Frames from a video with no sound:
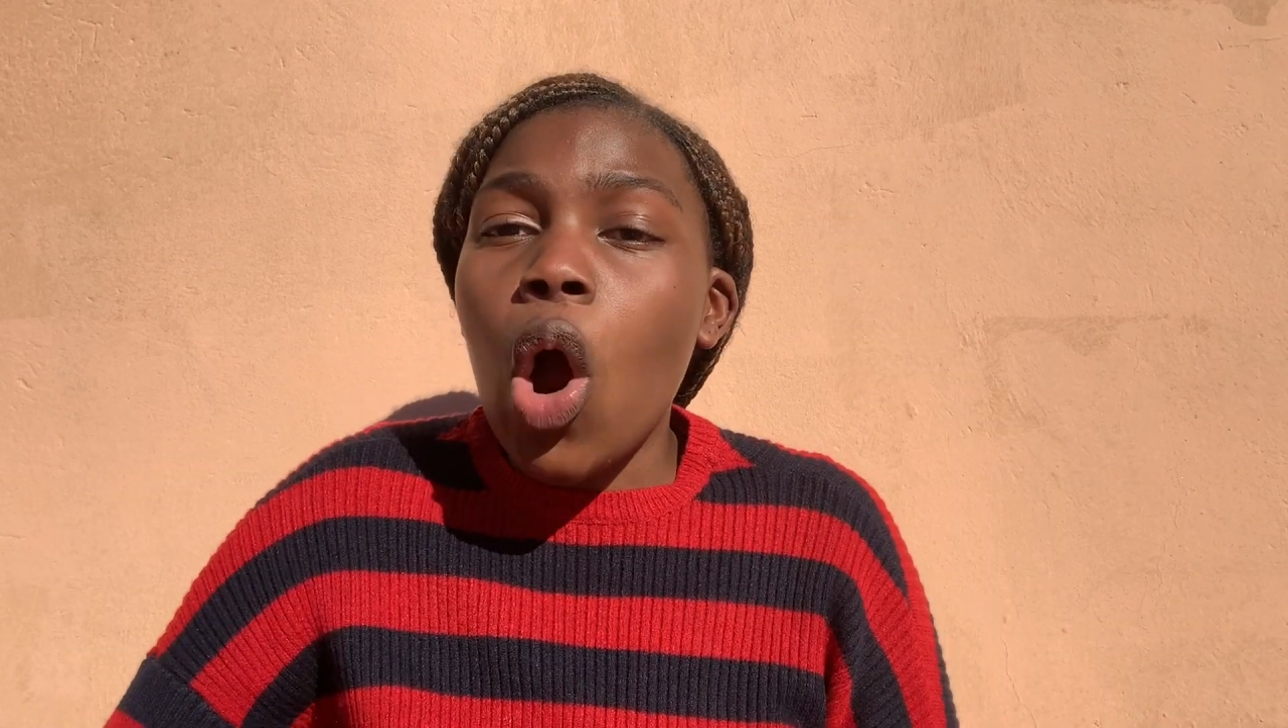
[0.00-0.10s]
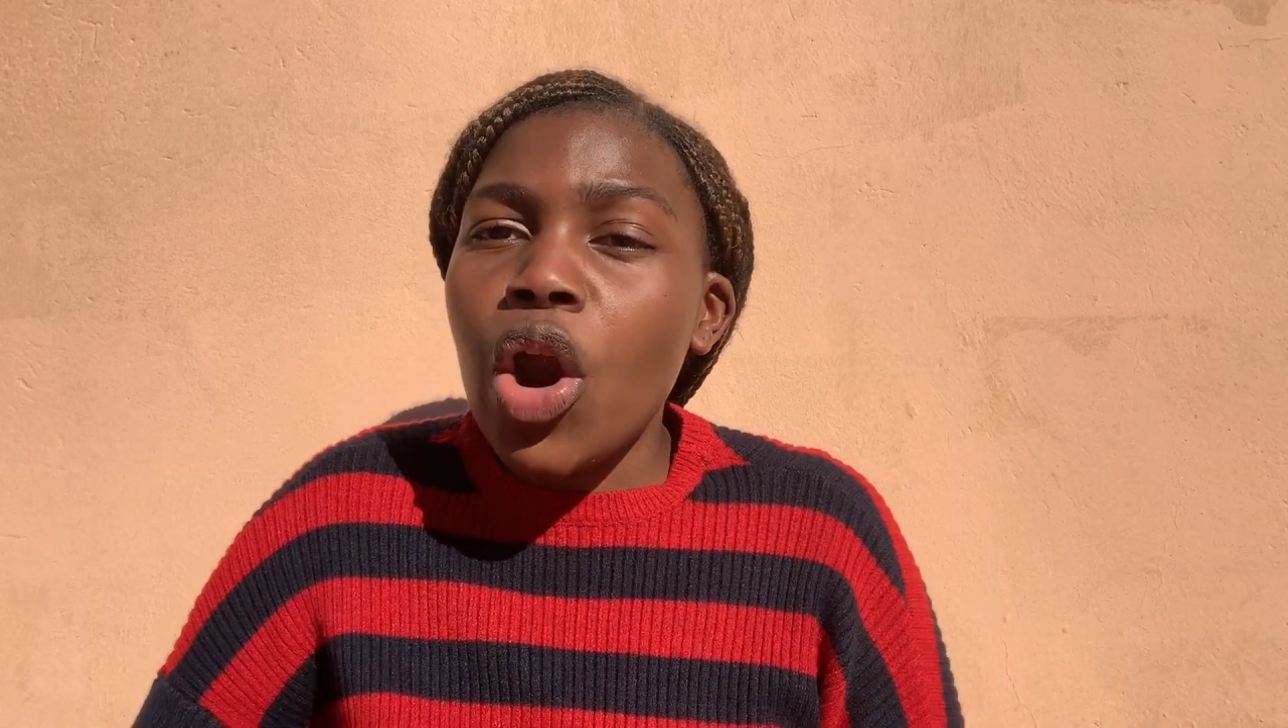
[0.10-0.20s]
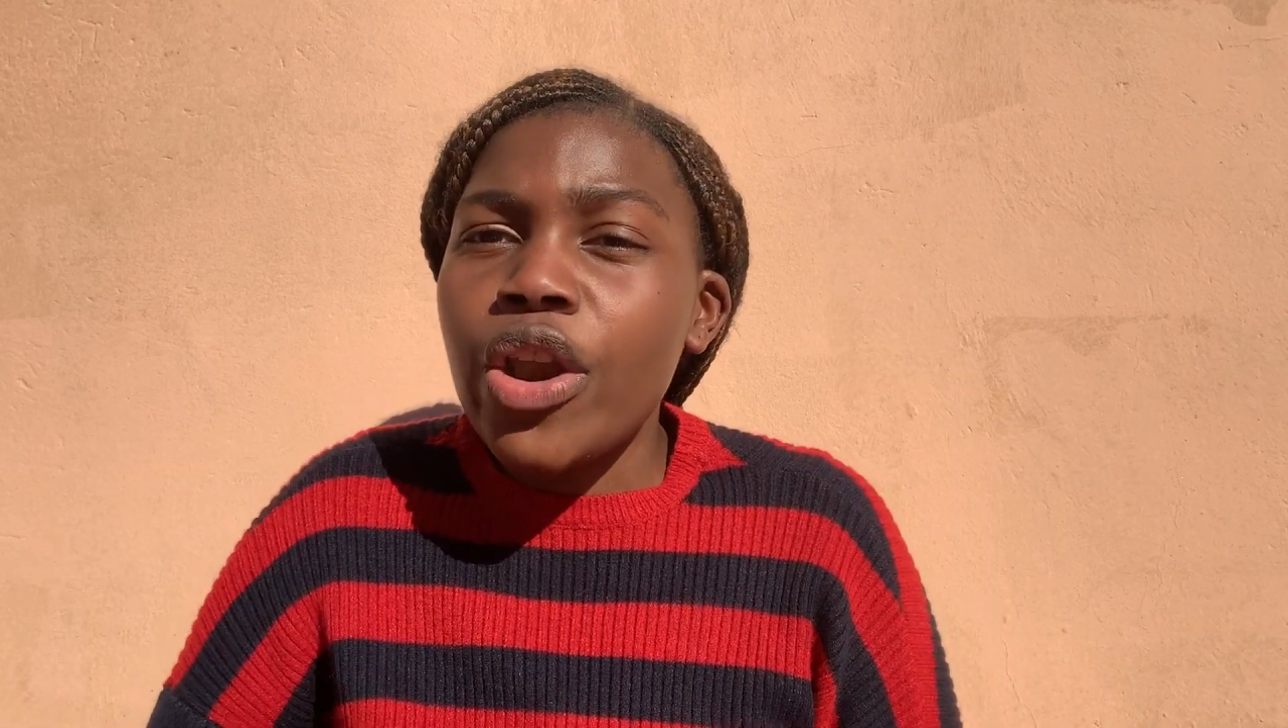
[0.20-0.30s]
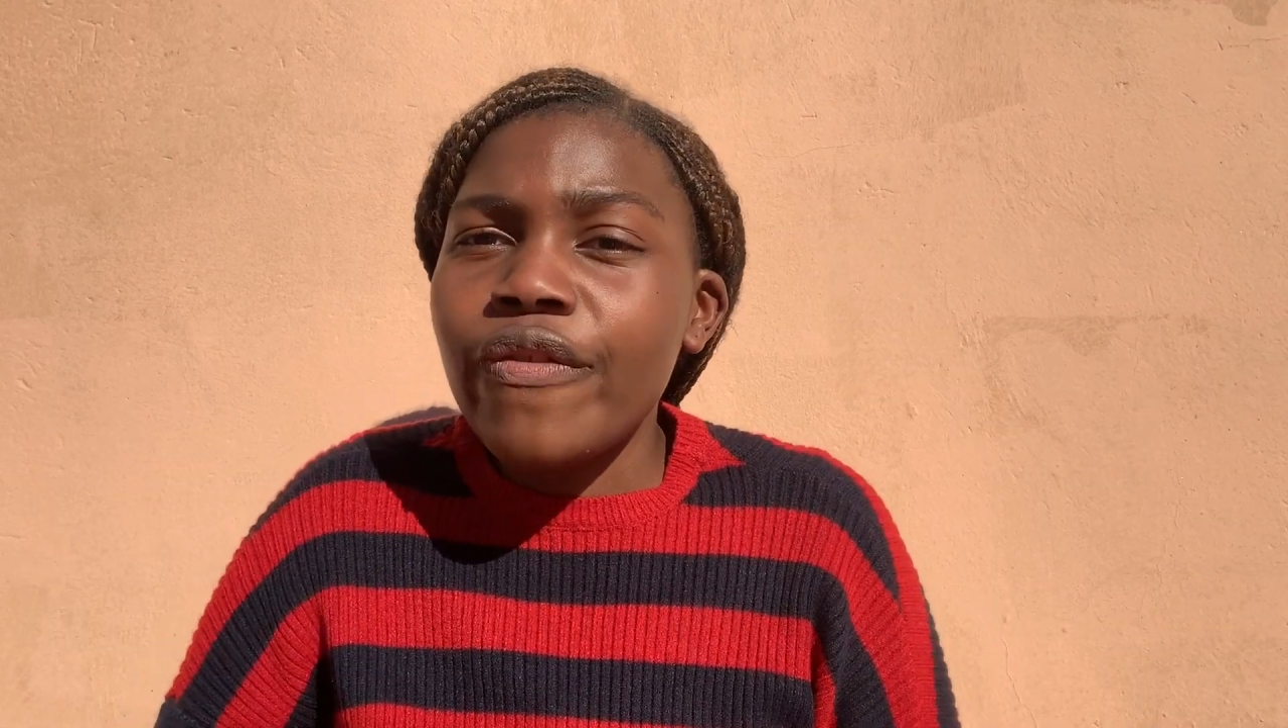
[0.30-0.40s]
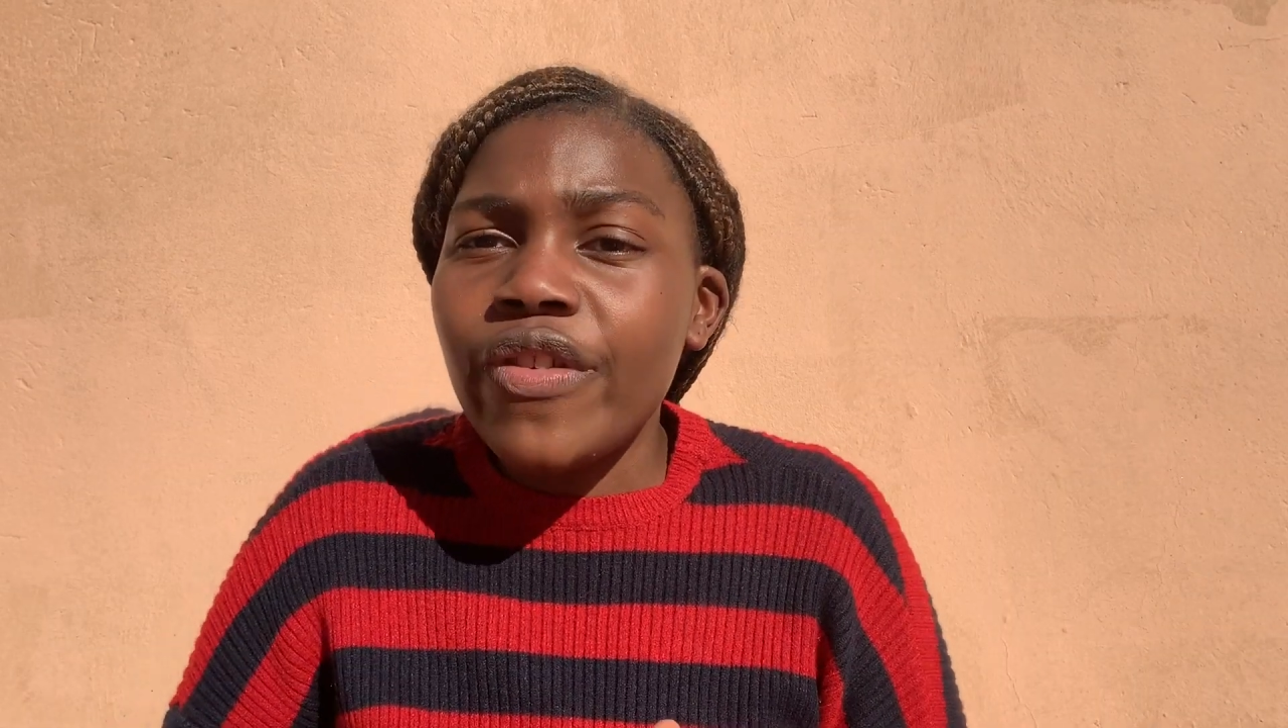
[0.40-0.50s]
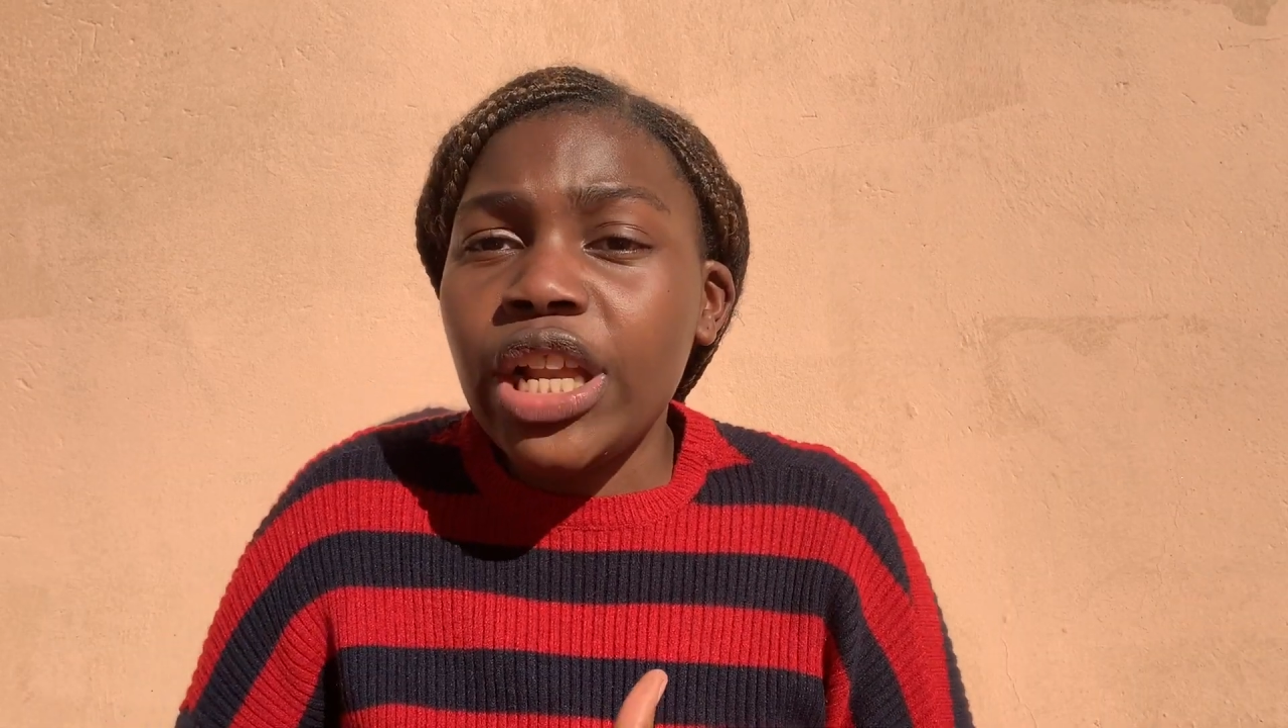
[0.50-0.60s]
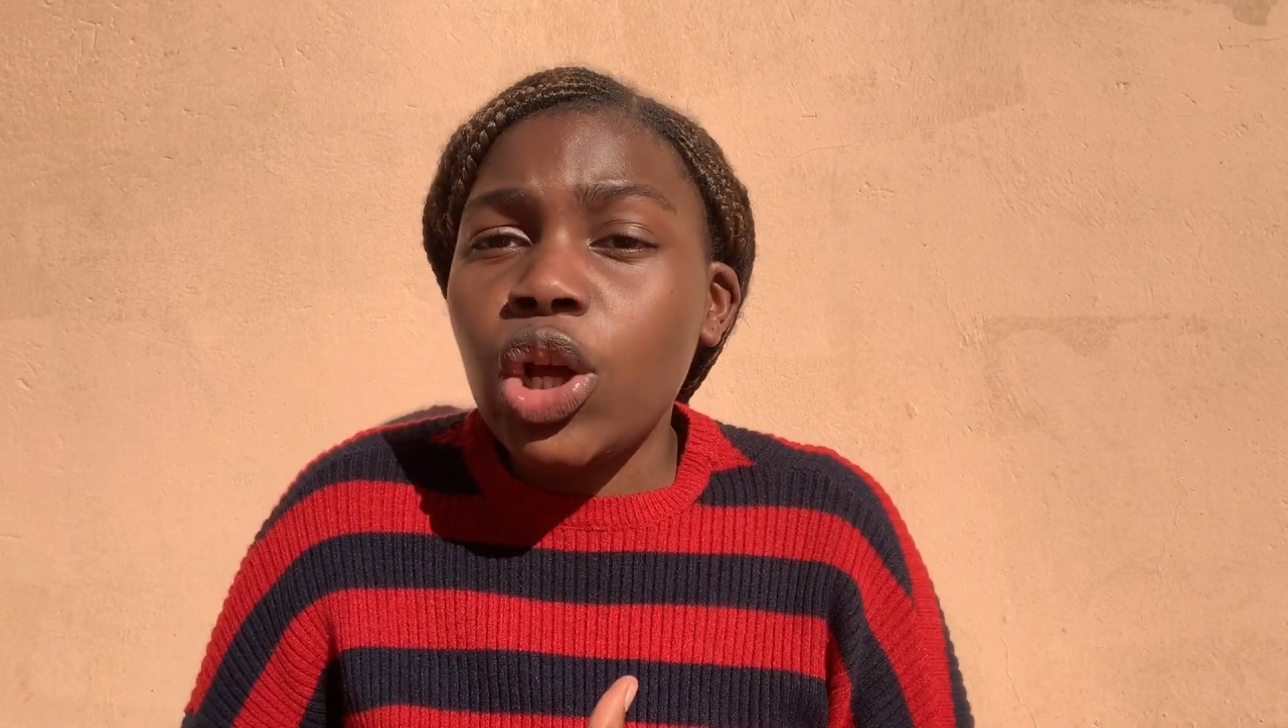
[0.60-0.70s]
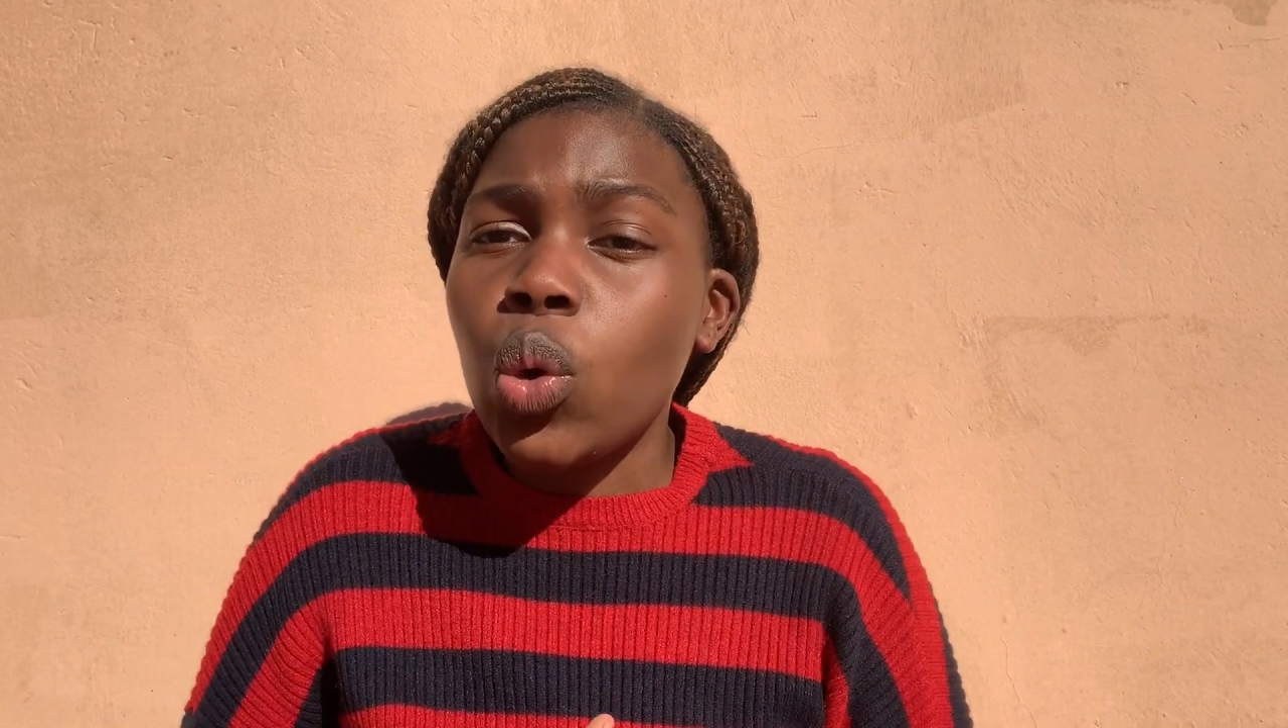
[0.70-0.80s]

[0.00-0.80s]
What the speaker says: aren't failing